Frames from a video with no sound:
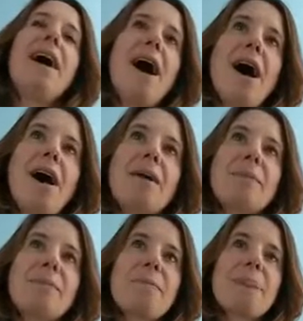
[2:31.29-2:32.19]

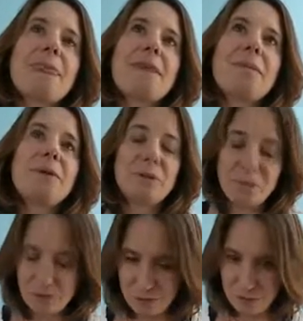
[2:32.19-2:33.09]
But a
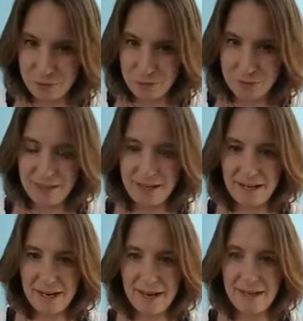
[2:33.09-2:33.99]
beautiful woman
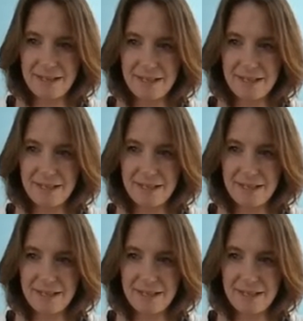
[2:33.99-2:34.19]
that I